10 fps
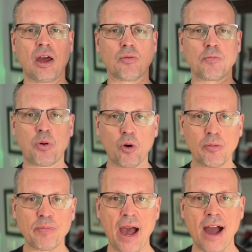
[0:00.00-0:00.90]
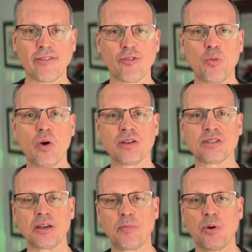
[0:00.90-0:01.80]
report back from
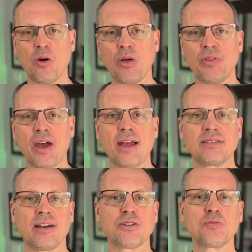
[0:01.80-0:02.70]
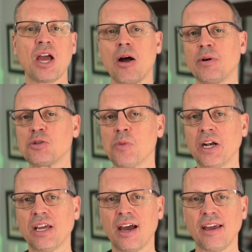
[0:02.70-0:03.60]
Wealthsimple that tells me how much
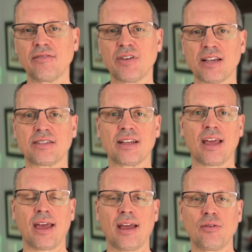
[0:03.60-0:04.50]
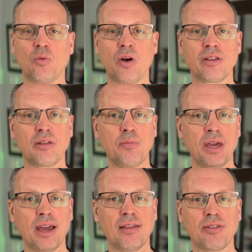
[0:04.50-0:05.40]
money I invested. And one of the
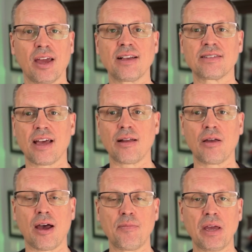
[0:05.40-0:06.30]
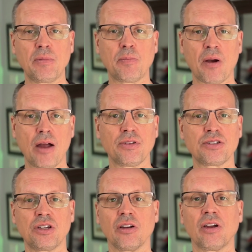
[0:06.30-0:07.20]
big things that made me proud
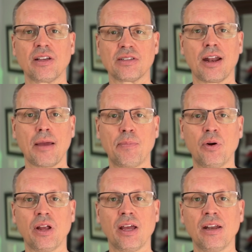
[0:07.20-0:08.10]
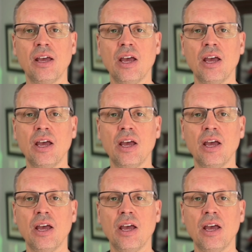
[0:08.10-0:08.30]
this year is that I put in